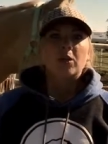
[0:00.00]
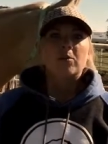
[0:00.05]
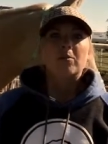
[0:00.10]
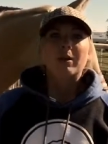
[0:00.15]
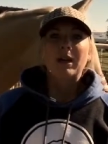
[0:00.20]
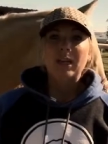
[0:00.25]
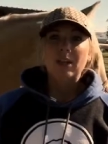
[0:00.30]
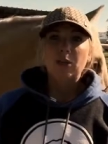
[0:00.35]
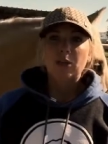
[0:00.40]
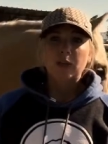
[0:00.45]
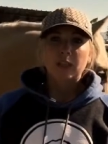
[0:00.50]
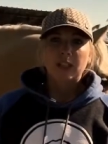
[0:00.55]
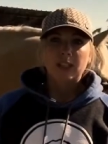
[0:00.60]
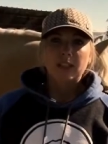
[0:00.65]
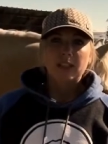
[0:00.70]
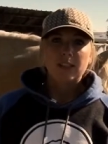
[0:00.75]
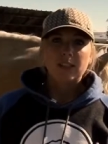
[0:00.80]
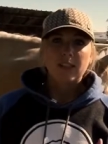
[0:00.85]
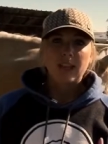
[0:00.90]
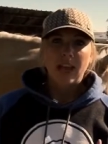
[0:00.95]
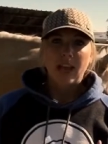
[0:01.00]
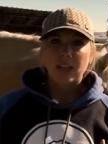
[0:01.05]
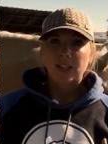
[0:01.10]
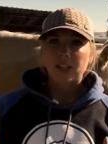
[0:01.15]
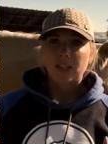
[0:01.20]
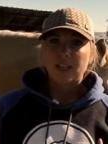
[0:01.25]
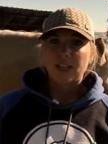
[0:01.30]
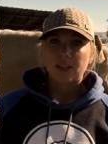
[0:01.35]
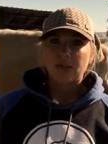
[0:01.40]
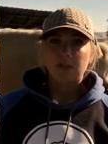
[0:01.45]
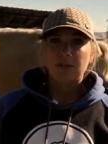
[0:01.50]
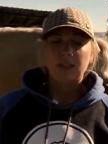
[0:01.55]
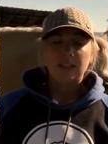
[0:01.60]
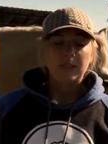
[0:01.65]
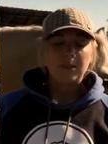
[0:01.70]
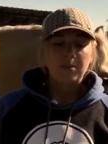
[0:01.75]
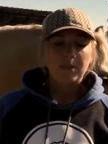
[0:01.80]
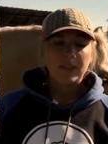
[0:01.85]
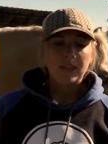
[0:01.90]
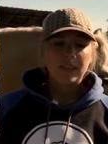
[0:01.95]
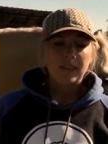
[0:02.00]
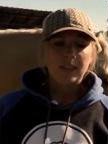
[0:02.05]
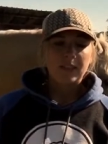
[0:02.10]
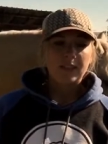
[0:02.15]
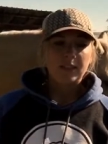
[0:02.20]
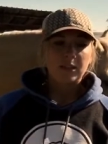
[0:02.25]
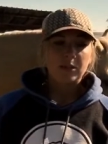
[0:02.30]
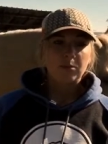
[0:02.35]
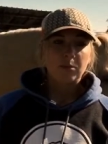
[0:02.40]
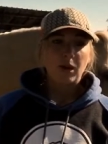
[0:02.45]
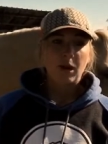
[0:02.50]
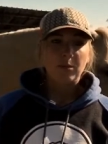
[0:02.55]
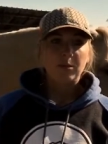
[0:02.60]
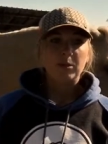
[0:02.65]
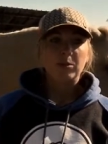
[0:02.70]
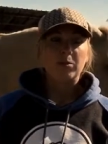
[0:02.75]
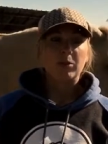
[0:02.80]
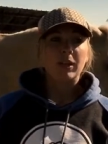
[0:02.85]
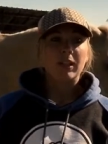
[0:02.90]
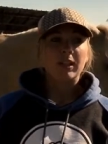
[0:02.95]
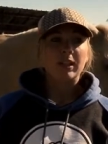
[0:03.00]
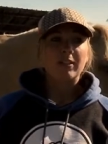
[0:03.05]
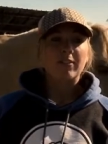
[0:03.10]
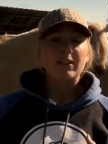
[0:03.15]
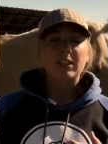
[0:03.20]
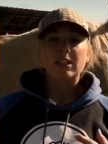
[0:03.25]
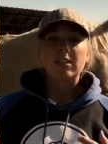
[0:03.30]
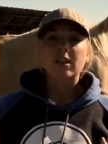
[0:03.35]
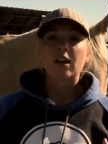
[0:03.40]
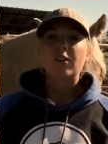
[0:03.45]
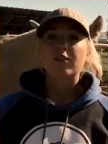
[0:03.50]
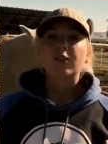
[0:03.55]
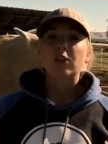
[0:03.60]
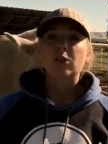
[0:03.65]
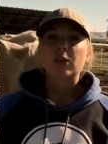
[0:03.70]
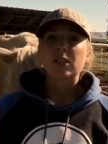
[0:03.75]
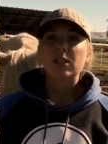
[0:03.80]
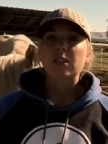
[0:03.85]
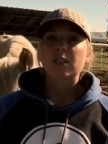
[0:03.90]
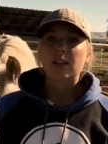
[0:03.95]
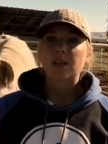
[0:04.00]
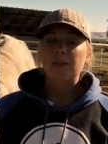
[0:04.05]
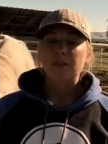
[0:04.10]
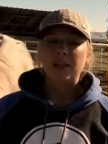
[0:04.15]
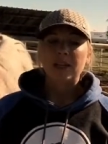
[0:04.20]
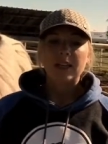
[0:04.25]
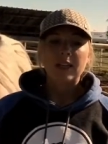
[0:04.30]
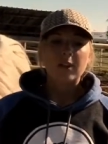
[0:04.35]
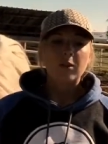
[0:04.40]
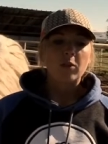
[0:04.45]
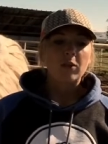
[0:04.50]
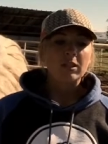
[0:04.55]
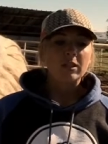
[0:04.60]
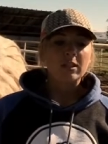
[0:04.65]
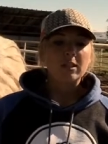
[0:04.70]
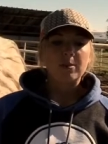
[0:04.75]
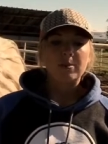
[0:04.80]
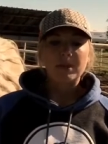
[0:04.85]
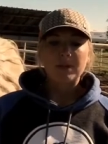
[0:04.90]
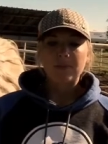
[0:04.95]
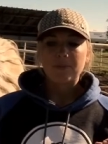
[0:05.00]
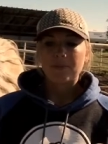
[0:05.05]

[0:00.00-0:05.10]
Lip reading: my horse actually has a really big problem with, if he's not focused on me and he wants to be